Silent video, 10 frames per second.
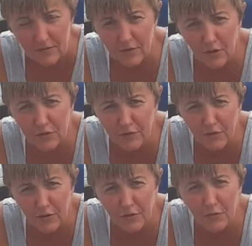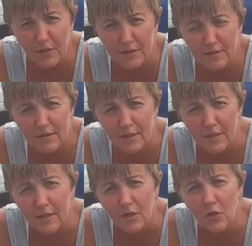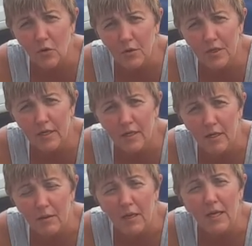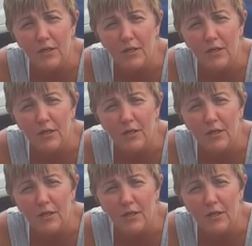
those of you who missed the corn cutting